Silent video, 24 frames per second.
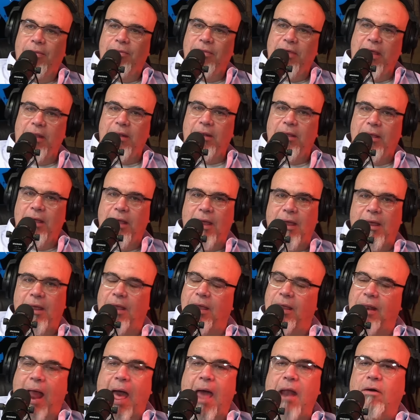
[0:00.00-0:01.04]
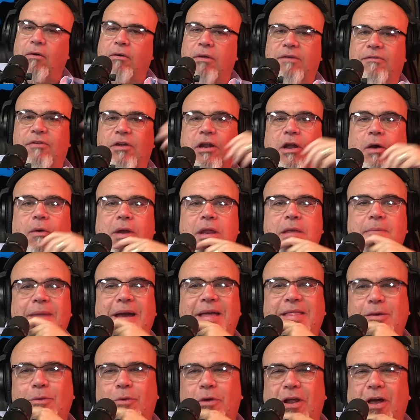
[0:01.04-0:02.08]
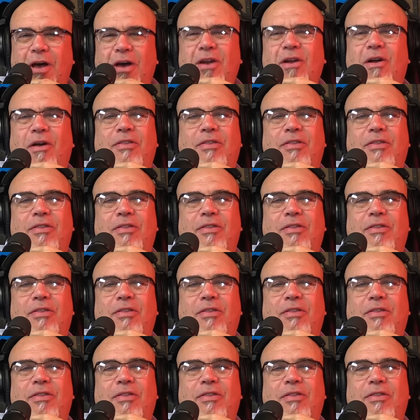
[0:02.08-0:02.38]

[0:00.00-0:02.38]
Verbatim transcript: that, and I don't even know anybody that would hunt